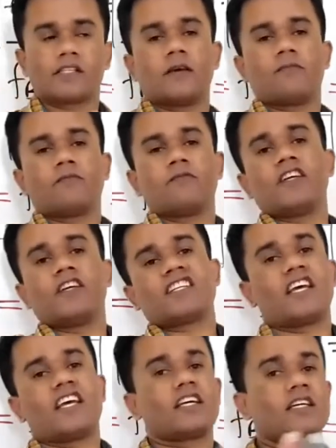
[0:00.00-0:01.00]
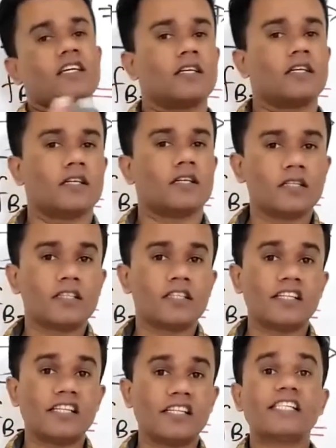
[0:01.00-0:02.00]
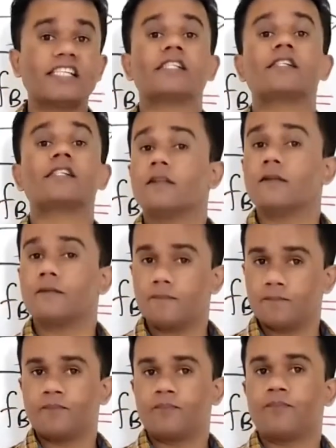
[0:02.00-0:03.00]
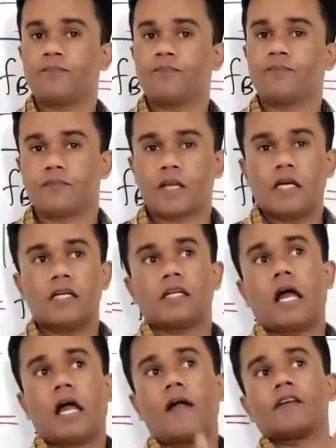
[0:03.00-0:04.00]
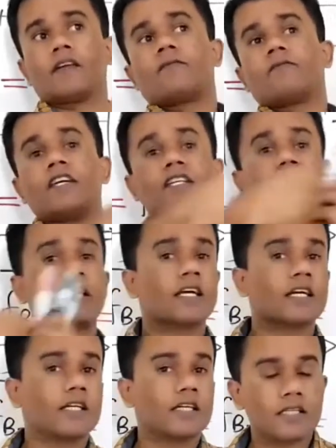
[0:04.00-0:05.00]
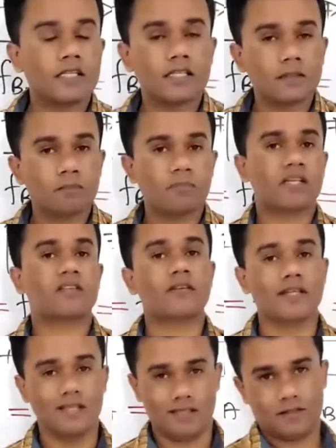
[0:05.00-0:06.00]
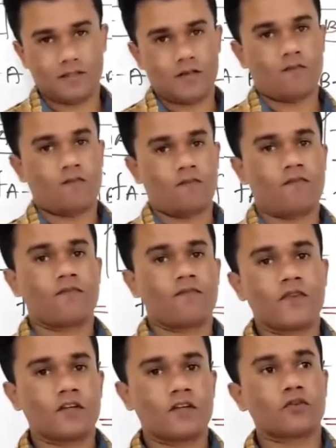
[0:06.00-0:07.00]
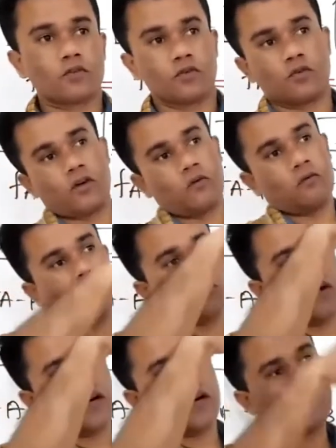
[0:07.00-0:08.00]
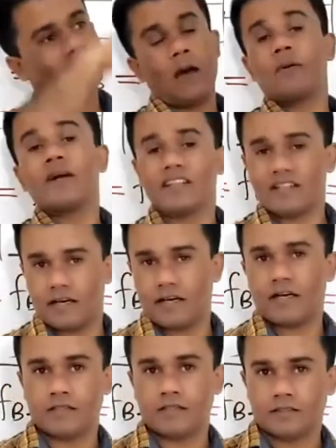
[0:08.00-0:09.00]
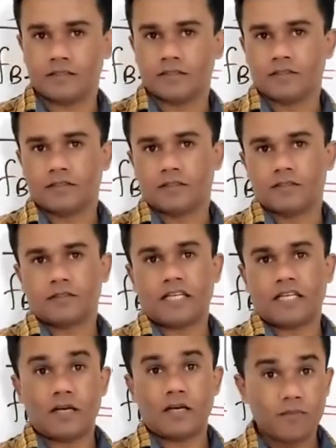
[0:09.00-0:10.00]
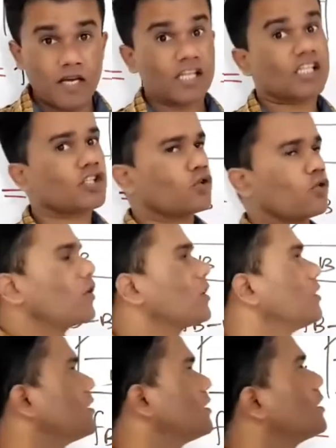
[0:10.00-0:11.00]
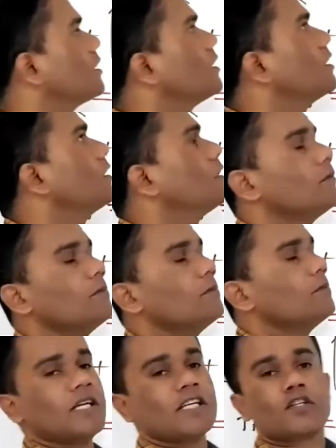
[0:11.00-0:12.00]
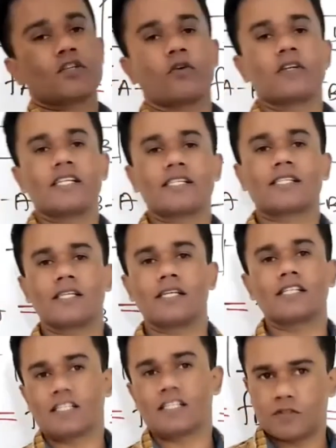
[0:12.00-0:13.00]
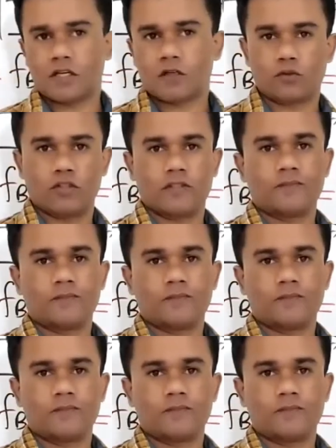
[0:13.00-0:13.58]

we take diesel. In another step, we take petrol. So what is happening there can be understood based on these concepts actually.